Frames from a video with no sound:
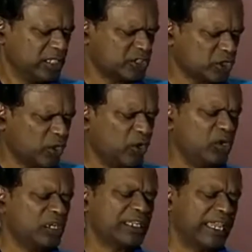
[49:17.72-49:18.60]

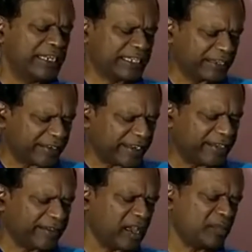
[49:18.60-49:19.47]
soul can create
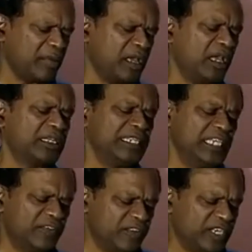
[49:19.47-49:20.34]
karma
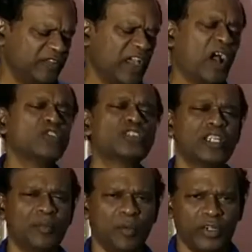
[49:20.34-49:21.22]
even if outside the
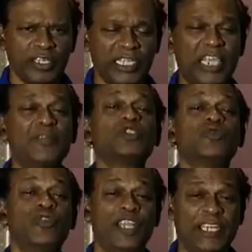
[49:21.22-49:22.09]
body, if it's
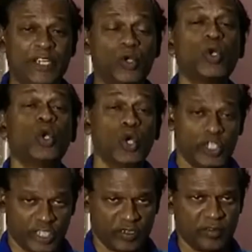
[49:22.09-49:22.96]
willing to do good.